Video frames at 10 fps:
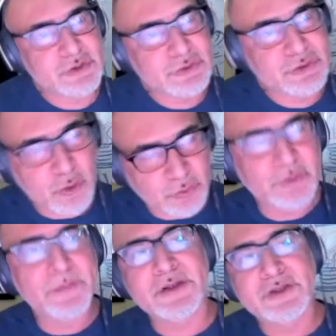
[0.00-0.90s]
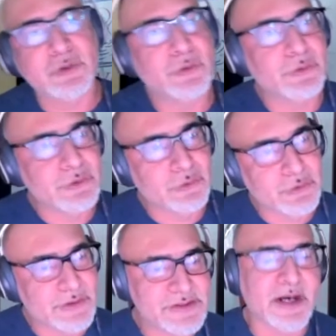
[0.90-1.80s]
document your
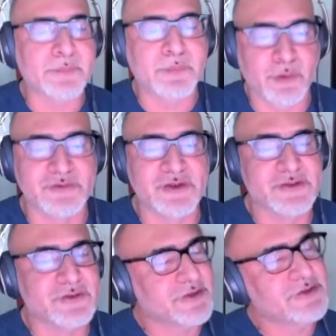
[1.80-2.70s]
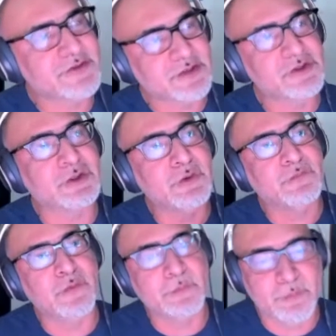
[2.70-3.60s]
entire process. So this is actually good
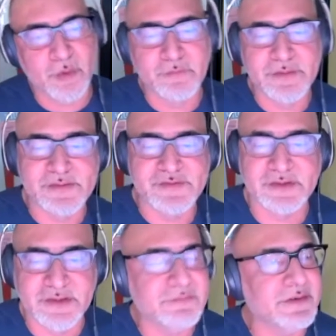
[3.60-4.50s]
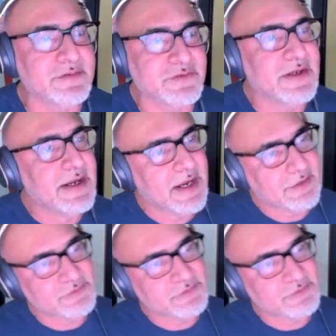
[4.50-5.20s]
for provenance and governance as